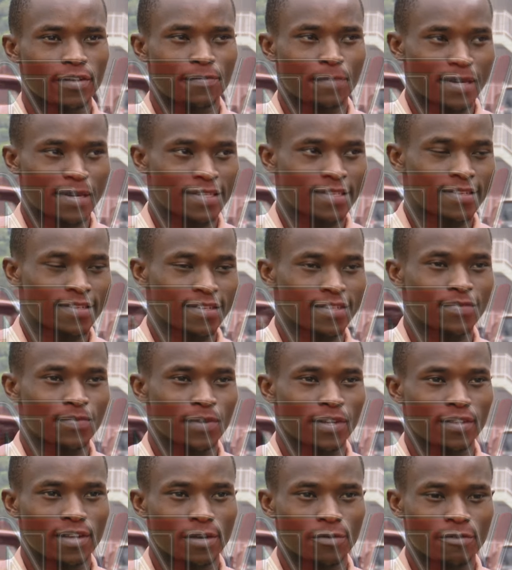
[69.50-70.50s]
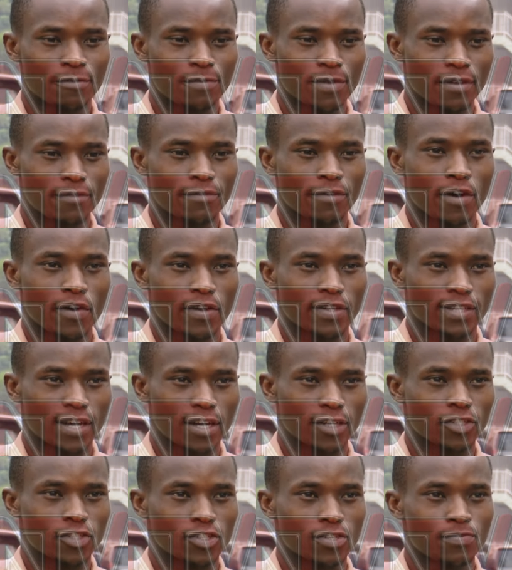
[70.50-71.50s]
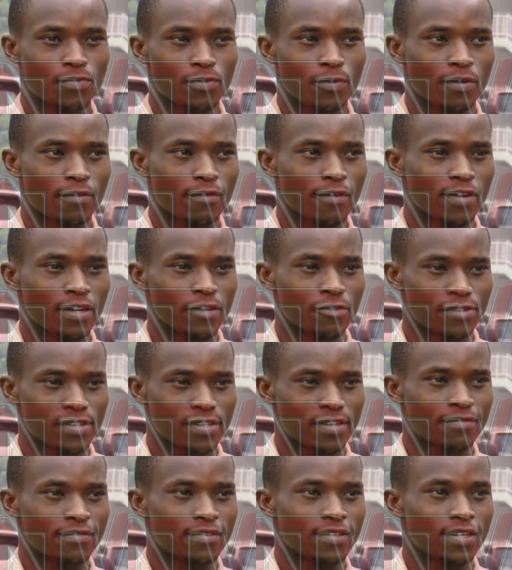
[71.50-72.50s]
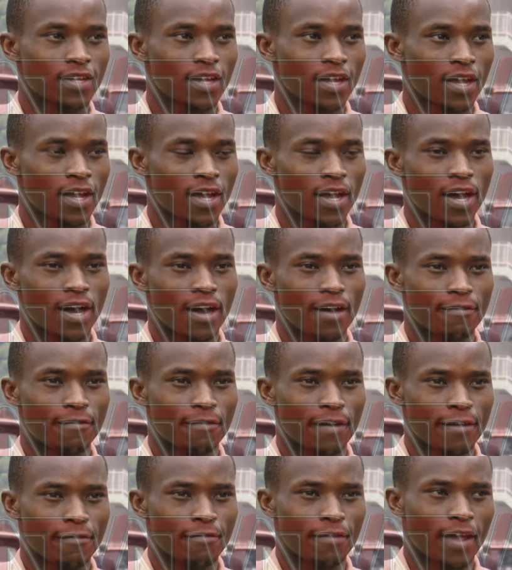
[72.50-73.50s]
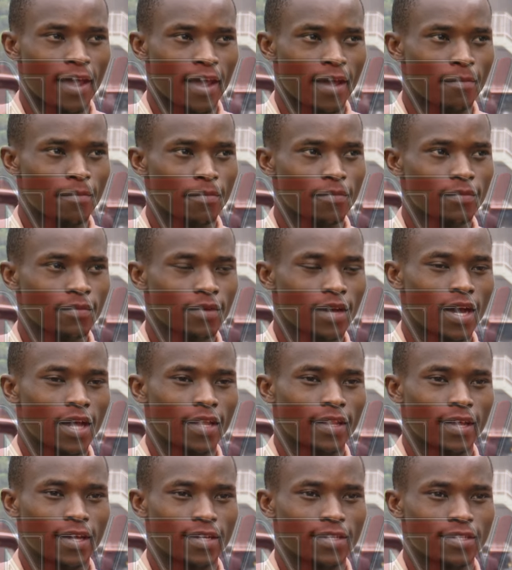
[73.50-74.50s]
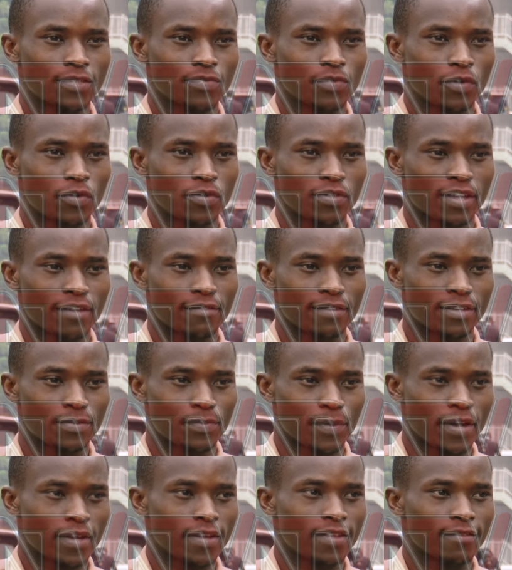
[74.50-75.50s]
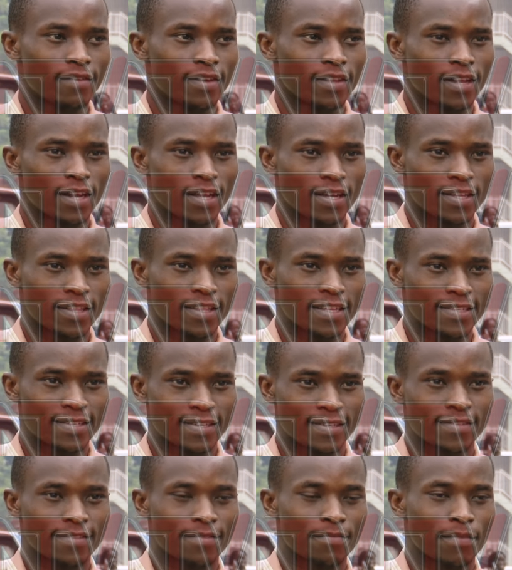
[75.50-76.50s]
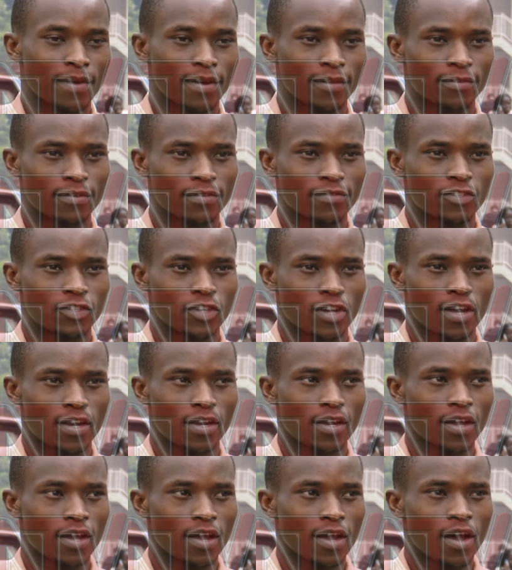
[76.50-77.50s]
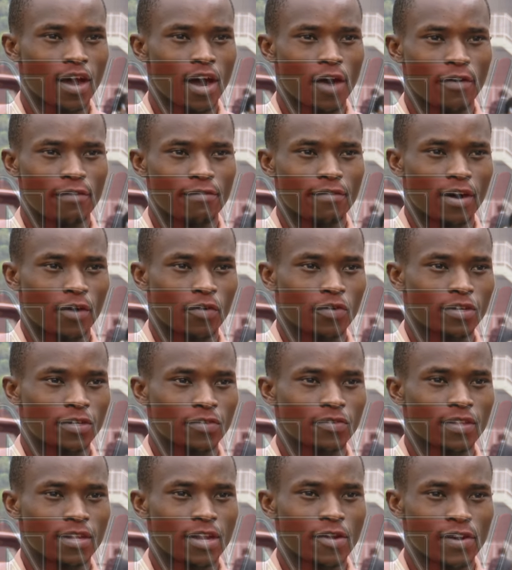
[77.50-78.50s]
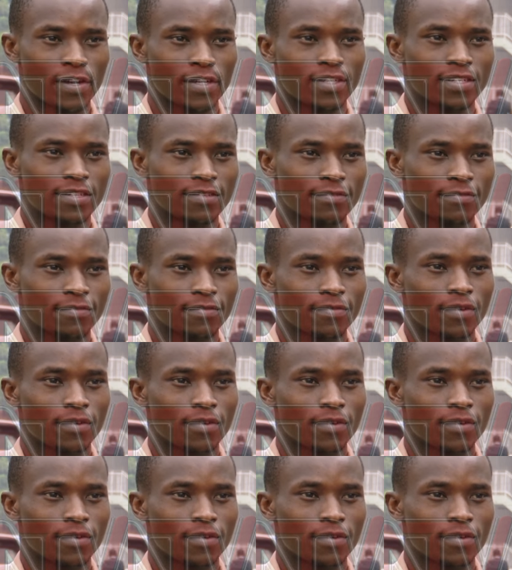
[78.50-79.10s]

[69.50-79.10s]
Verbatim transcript: past six months that we've been for our internship, we have only received uh, 5M, and that is because they haven't paid even the, the sixth month of Jan. However, according to the directive,